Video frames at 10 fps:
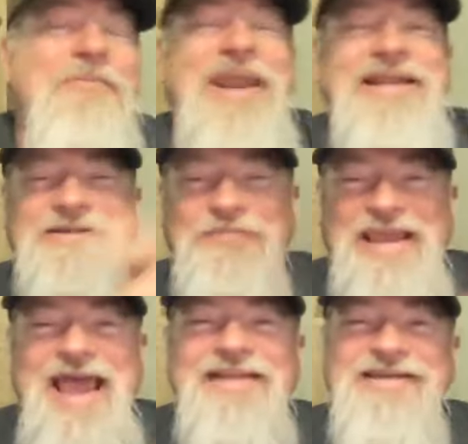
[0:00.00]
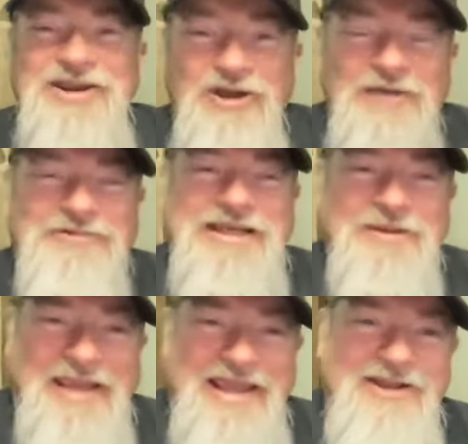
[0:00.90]
but it's because I knew I was going to
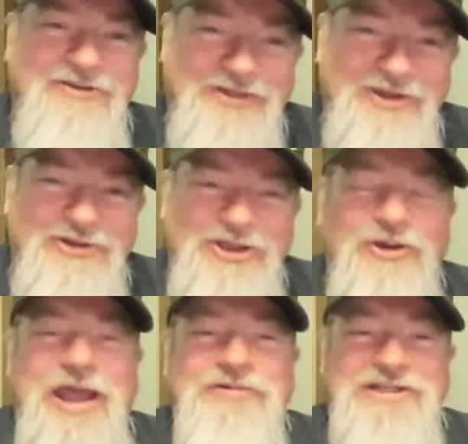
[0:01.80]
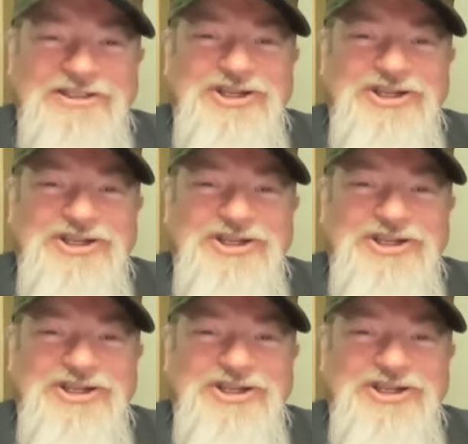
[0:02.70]
be interviewing you, and I was just